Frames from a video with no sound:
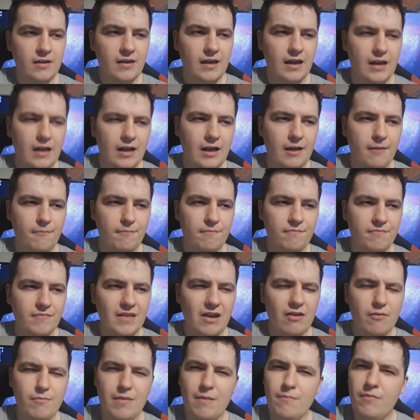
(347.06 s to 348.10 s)
I
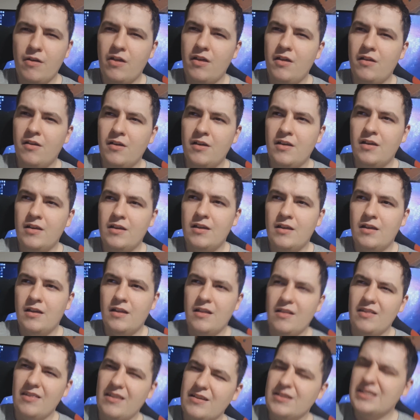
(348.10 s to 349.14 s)
remember
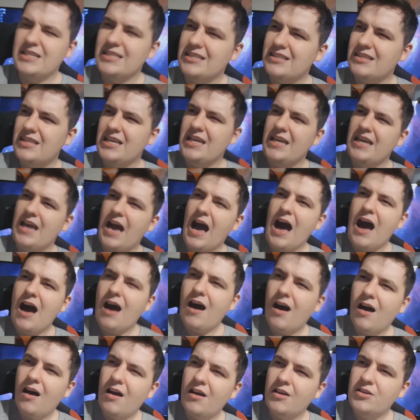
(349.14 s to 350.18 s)
the
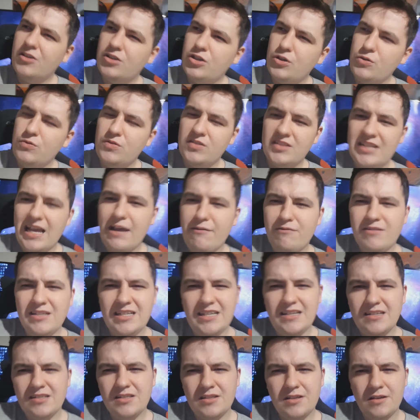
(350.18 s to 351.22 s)

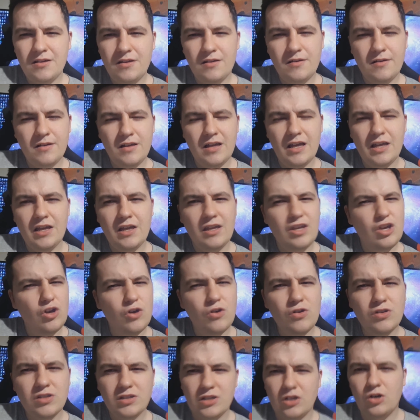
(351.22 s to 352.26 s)
R270s
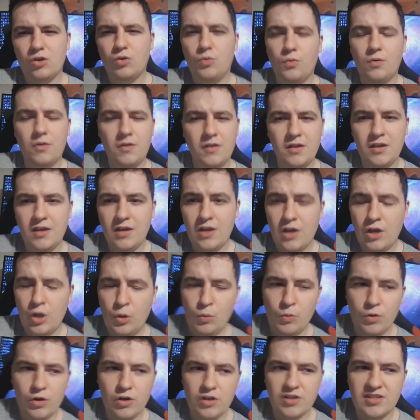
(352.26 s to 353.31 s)
years ago
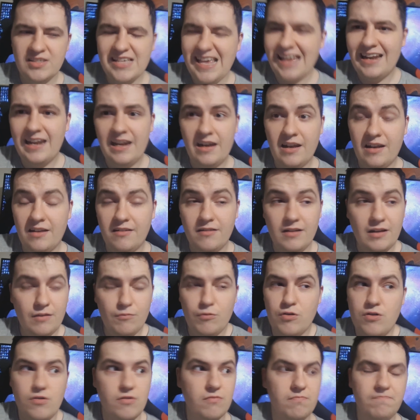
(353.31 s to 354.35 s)
were
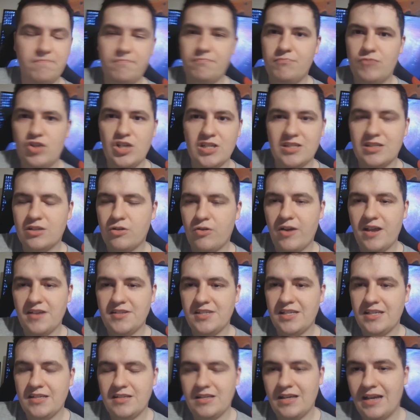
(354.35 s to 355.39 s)
just as
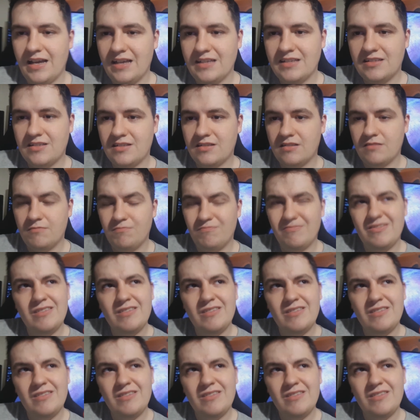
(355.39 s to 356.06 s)
crazy as,